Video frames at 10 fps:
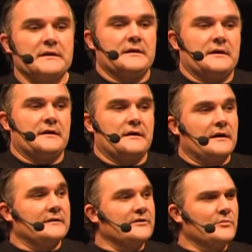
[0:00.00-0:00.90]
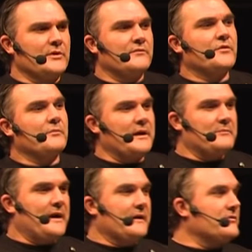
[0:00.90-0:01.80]
A little bit from my
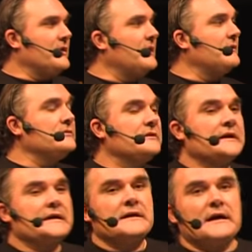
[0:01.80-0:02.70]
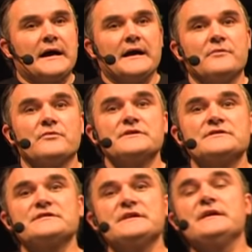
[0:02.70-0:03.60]
background, I was
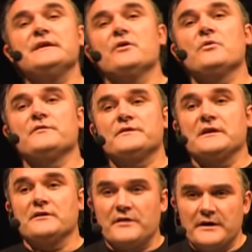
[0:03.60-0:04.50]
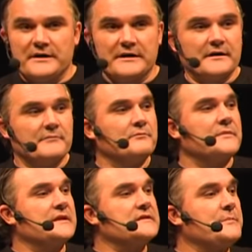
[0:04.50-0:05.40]
CEO of Telefonica,
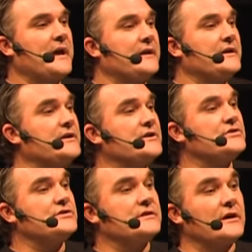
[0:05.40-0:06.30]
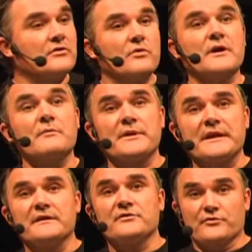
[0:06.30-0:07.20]
the Spanish telco
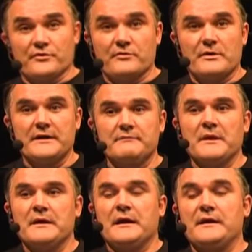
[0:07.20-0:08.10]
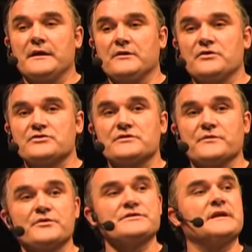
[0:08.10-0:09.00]
company in Uruguay. And I launched the
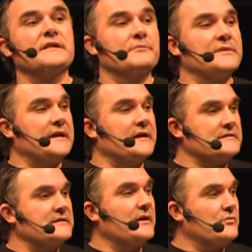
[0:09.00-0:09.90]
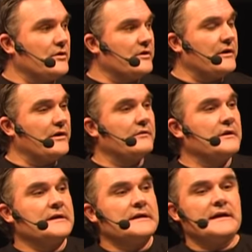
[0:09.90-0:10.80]
first LMDS network there.
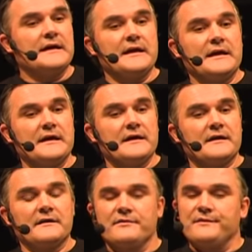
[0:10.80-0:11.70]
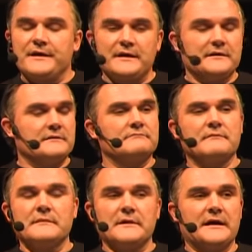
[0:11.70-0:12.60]
And
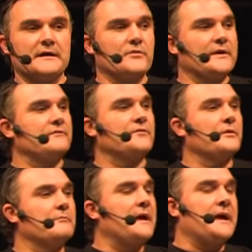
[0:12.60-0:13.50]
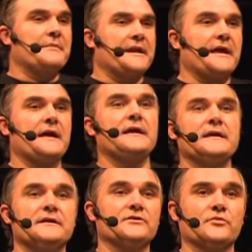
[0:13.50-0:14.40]
then I went from
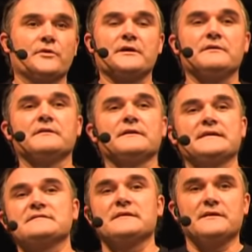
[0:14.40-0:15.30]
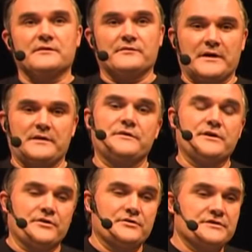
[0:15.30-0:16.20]
M&A to working to Nestle to 5
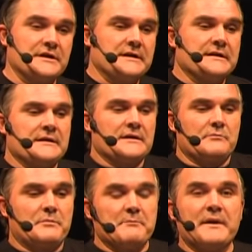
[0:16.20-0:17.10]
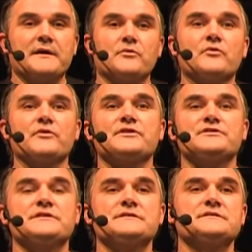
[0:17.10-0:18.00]
years. But my
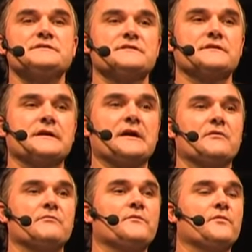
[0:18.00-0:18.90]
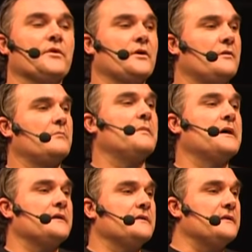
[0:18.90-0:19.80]
origins come
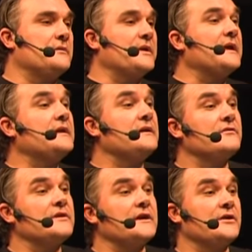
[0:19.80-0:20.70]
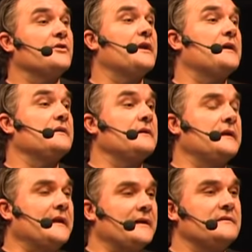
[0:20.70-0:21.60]
from the beginning of the internet
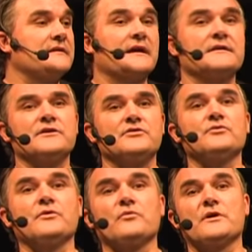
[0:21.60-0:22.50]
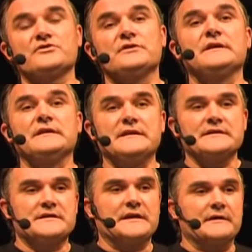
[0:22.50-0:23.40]
in 1992 in Washington,
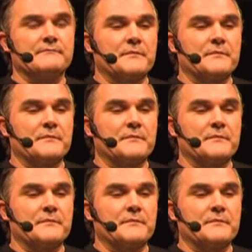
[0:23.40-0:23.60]
D.C.